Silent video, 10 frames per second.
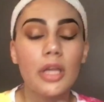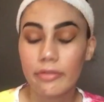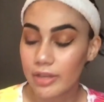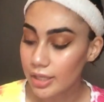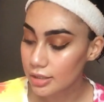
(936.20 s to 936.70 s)
I
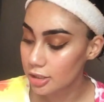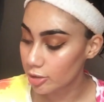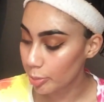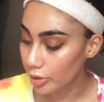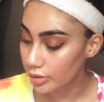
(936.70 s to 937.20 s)
feel like this is
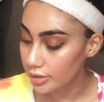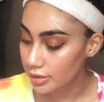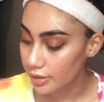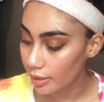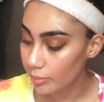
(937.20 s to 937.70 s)
a pointless
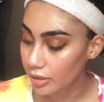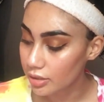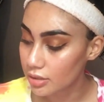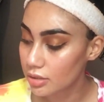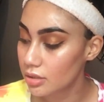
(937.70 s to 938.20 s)
step
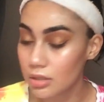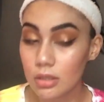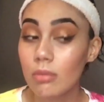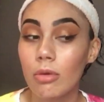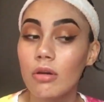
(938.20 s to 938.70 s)
because it's just gonna
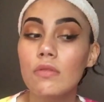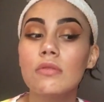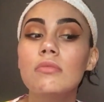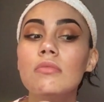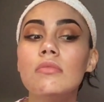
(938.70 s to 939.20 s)
come off.
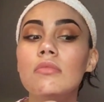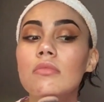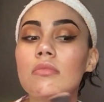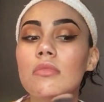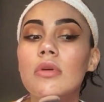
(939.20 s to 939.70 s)

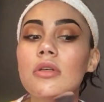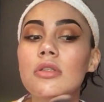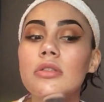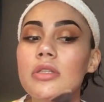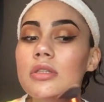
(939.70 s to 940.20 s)
Like it
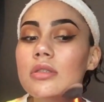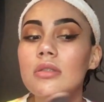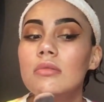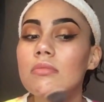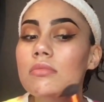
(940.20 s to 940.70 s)
just is.